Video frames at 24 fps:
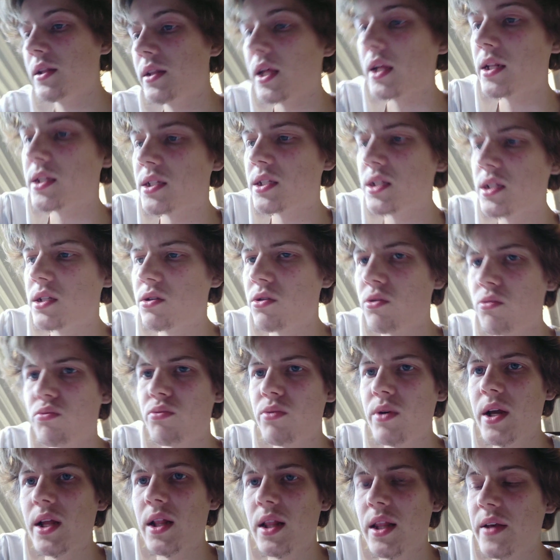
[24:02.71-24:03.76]
that's the
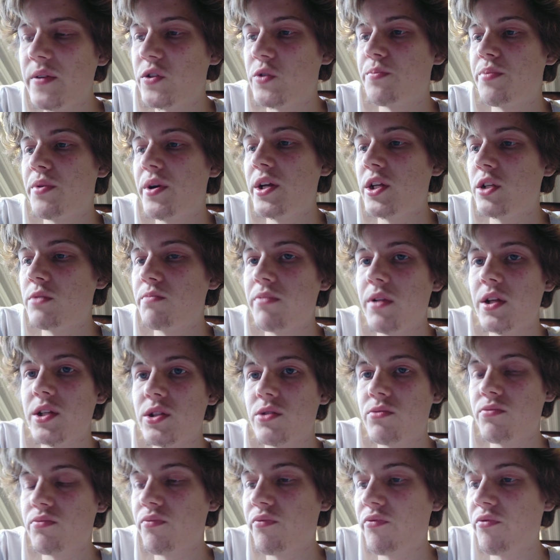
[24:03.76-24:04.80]
rear leaf springs plus
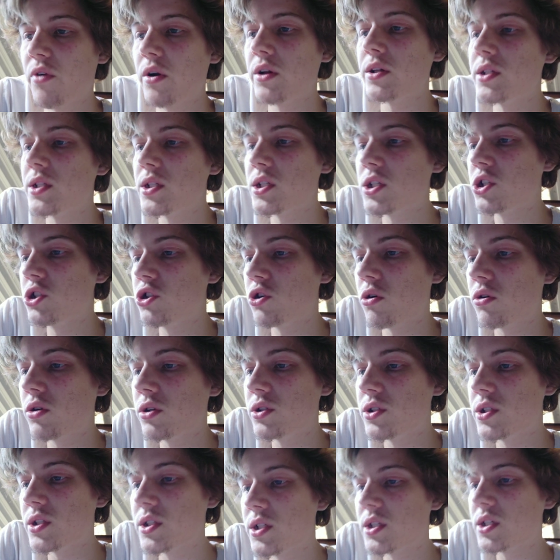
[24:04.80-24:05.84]
front
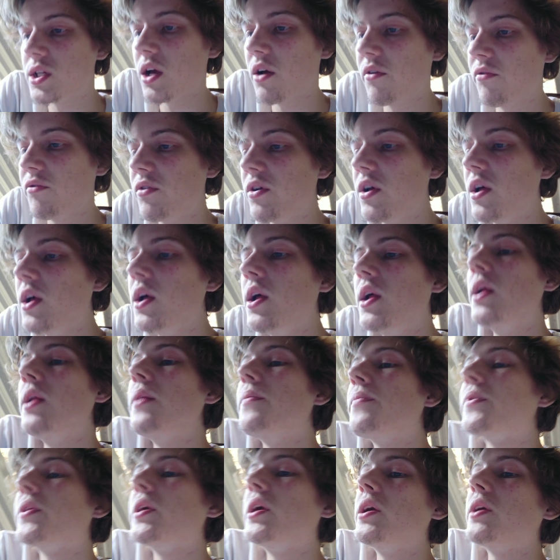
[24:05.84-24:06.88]
shockers and stuff.
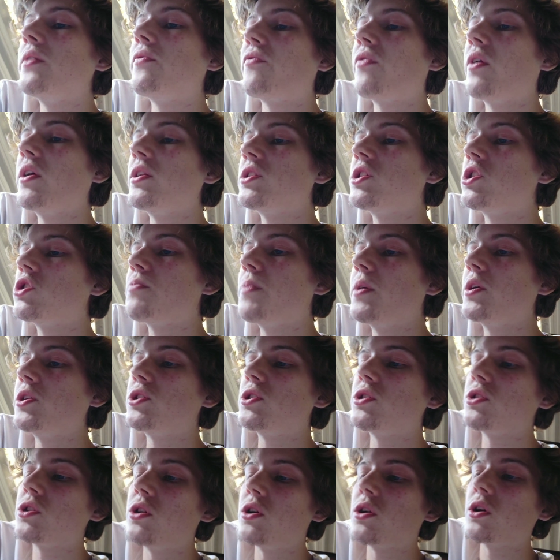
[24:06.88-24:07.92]
The front suspension
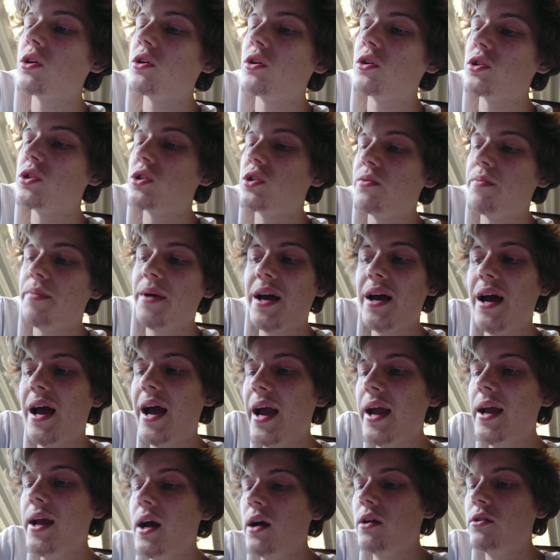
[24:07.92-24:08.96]
is going to cost about
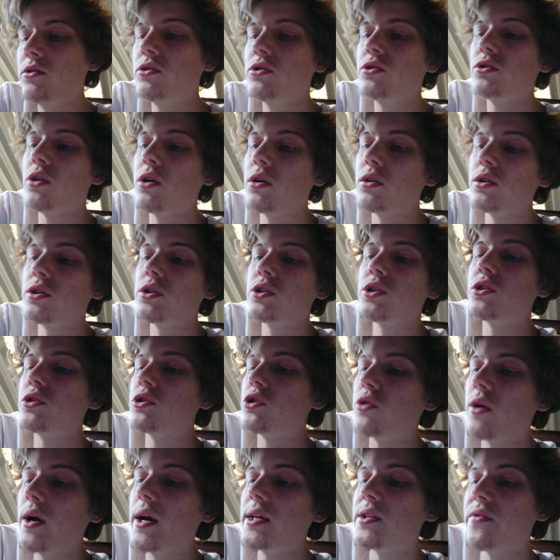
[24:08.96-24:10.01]
$800, the
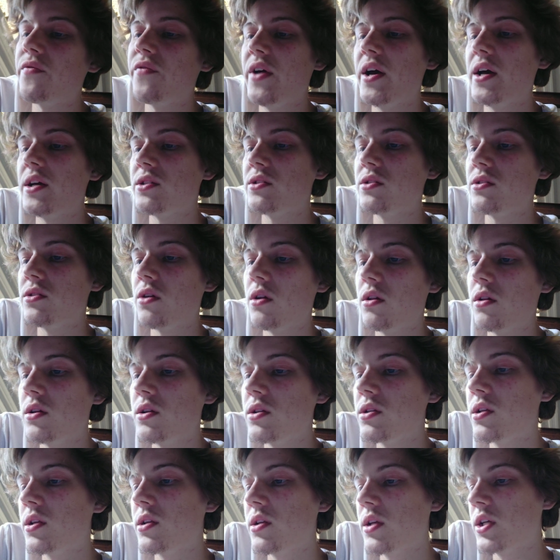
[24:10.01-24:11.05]
trays
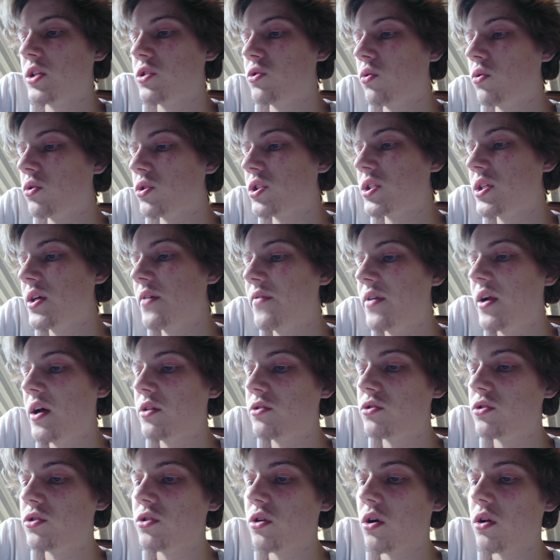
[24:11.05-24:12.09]
$1,000, exhaust
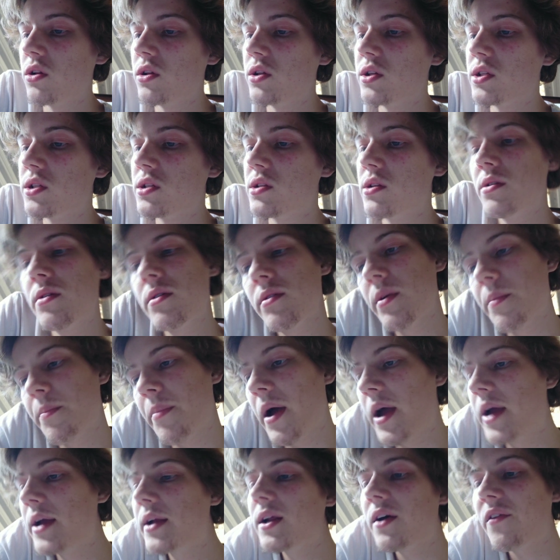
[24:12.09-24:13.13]
$700,
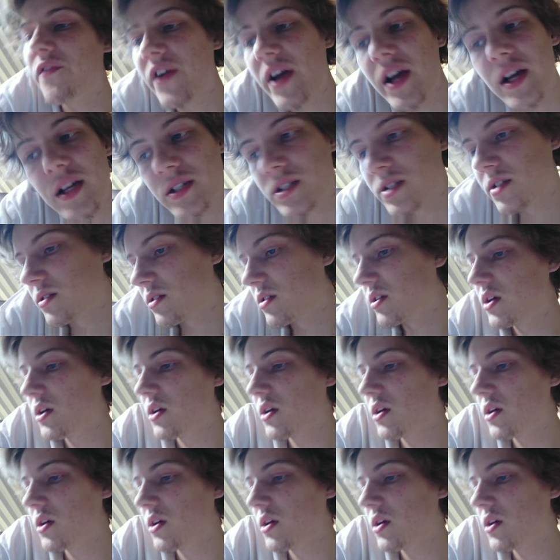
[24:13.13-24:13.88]
paint $1,000,